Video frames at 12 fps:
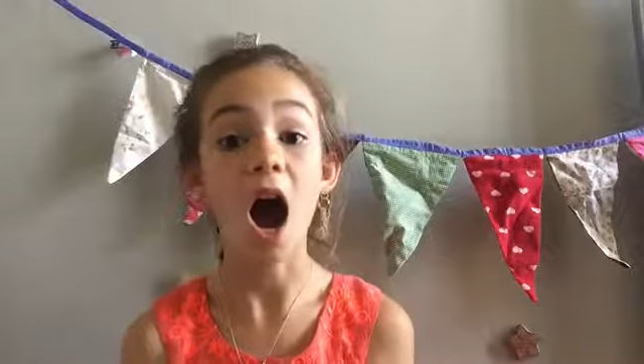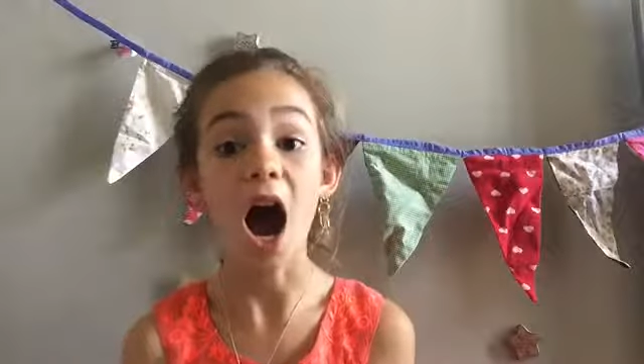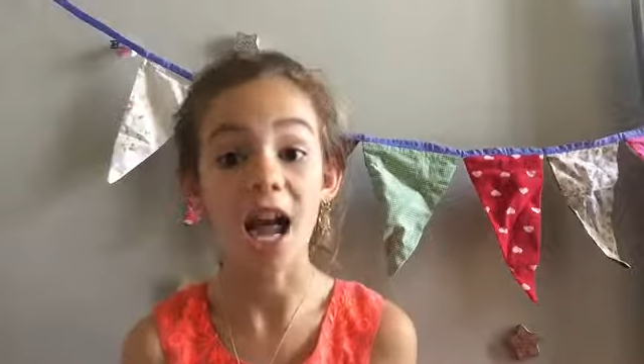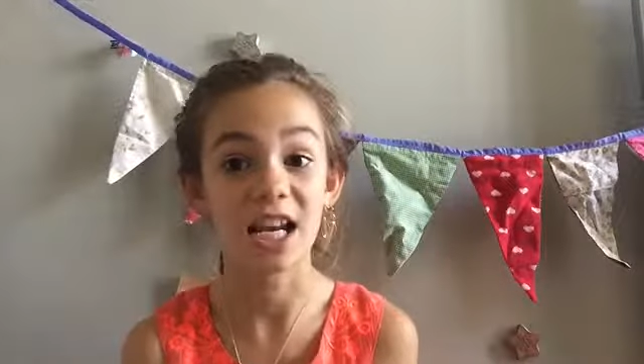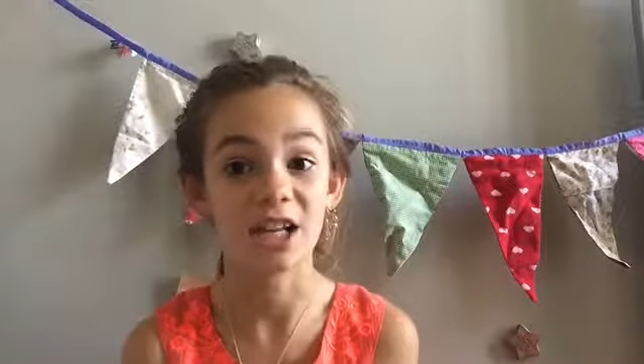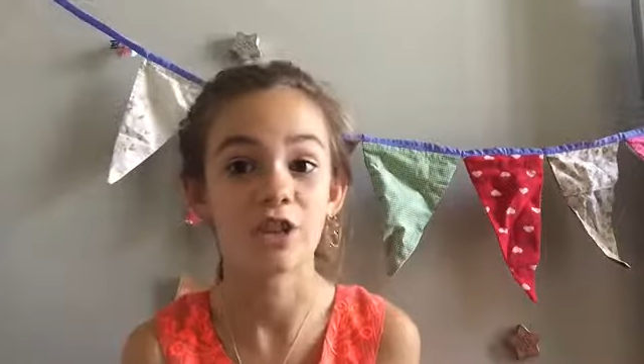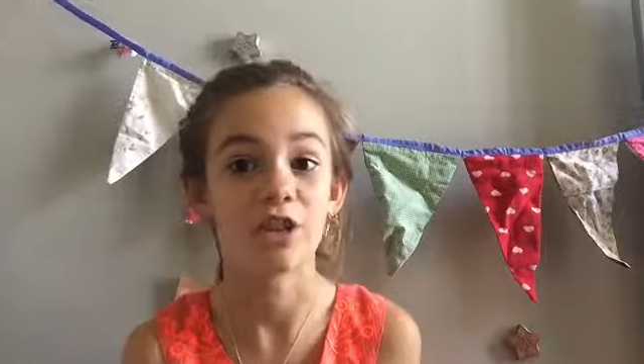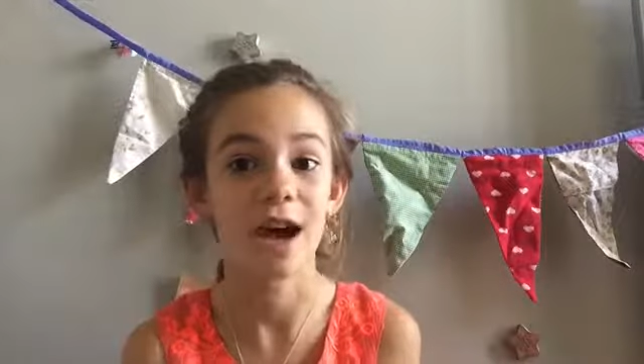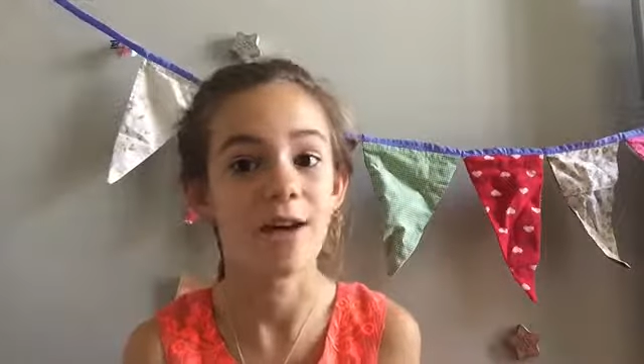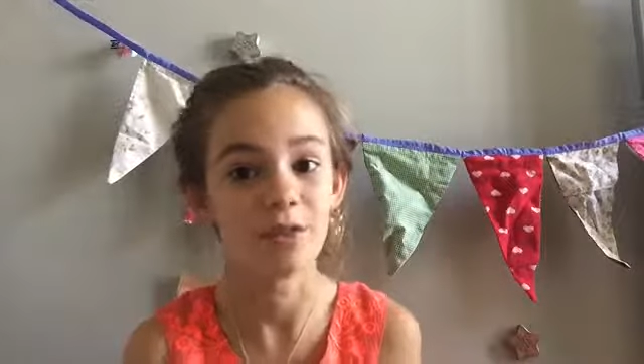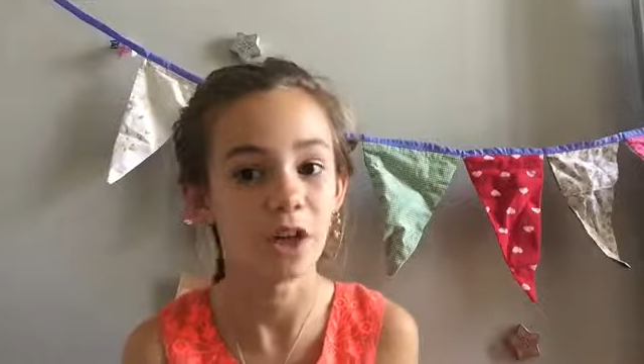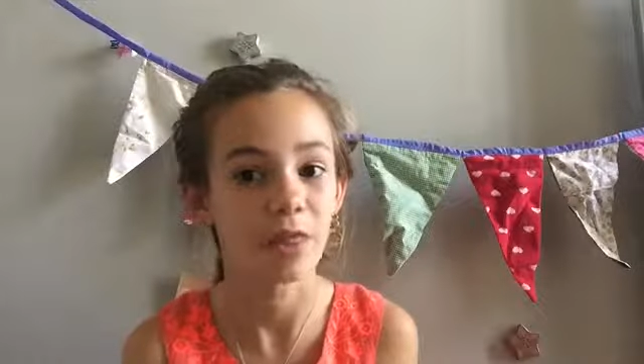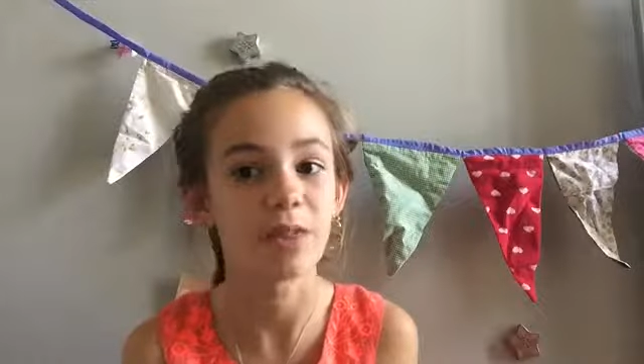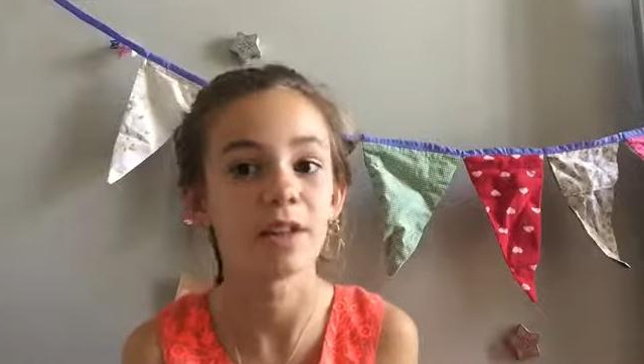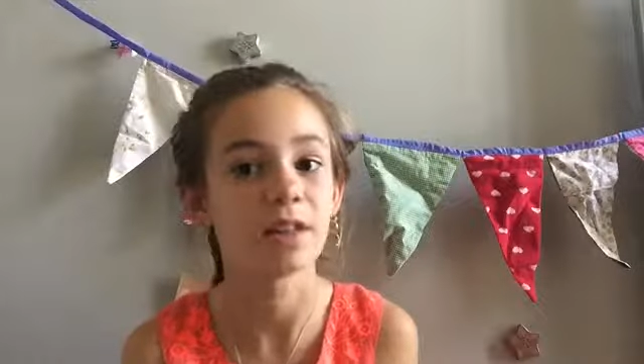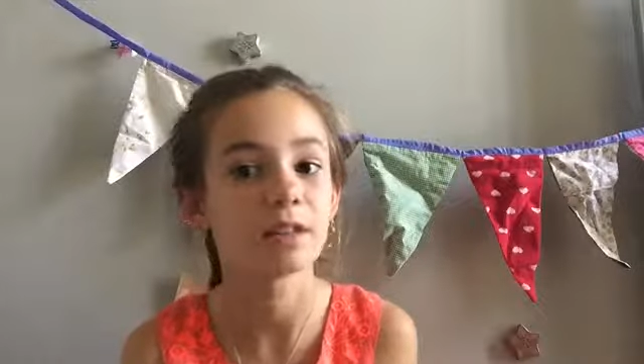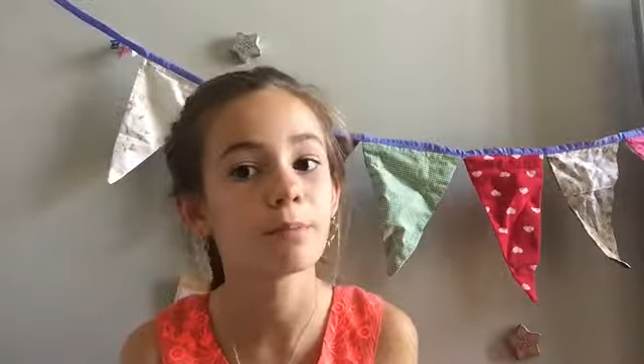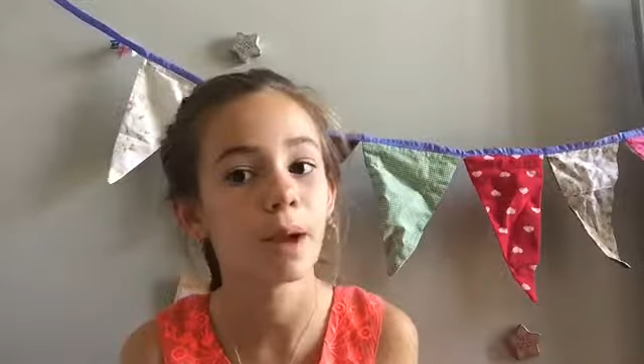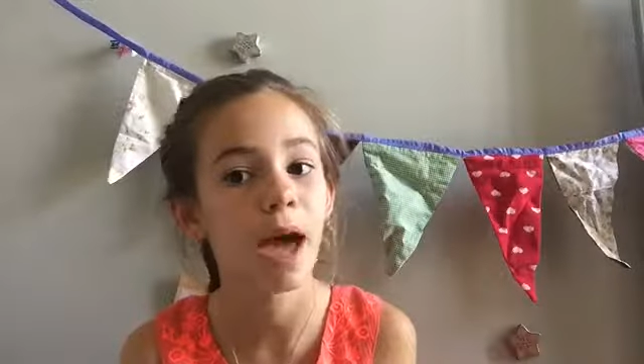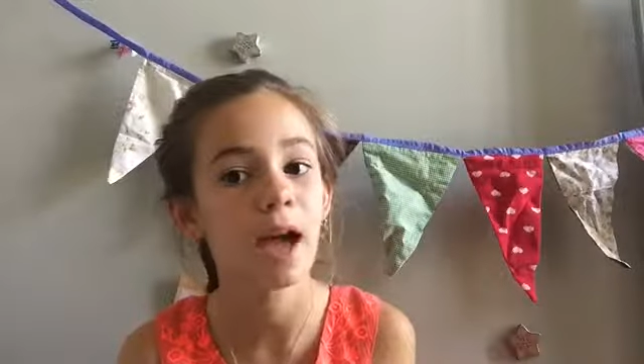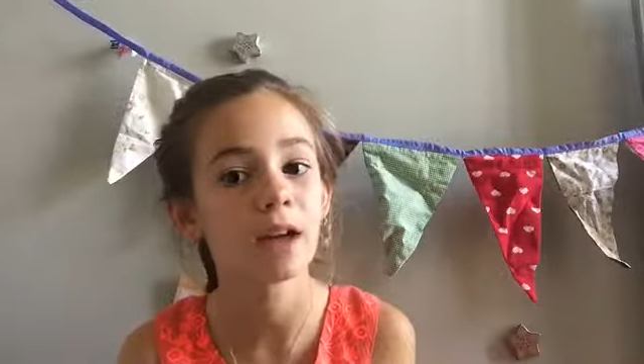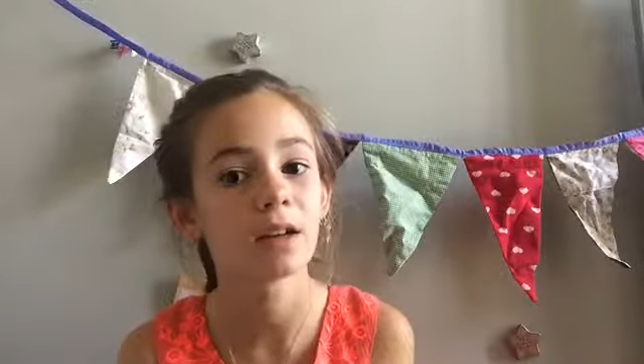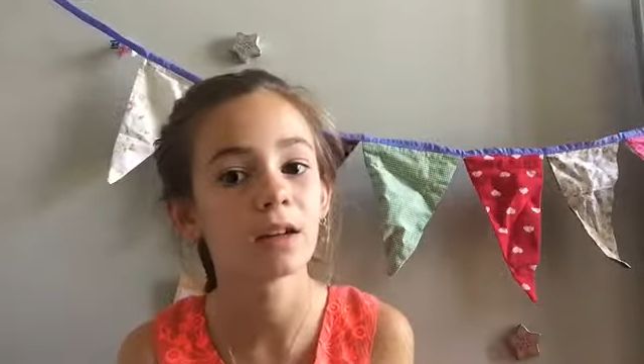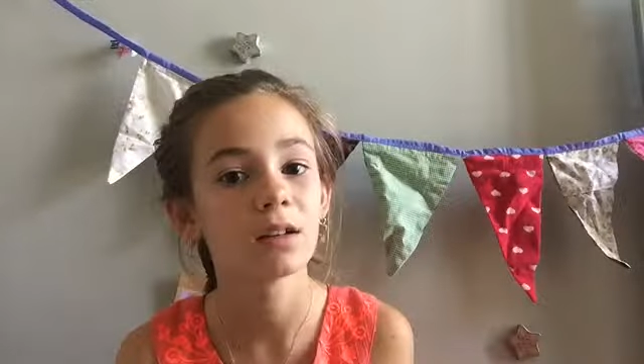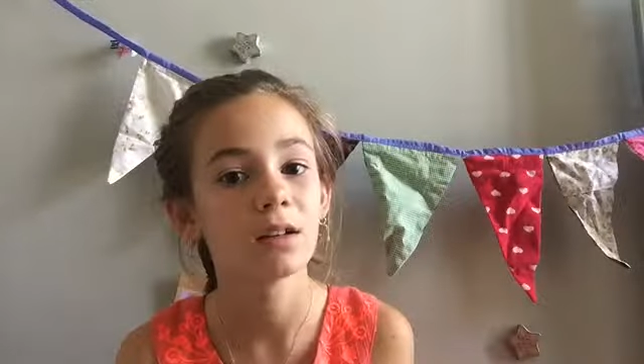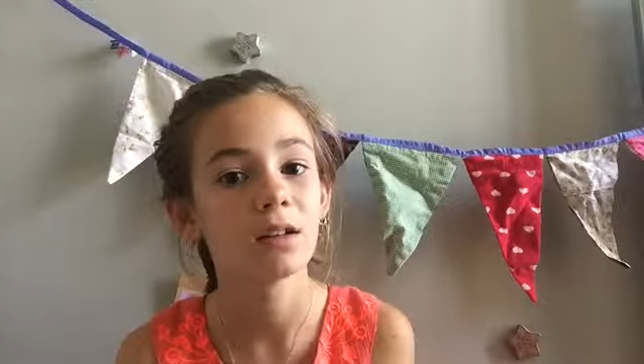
I literally have nothing that's black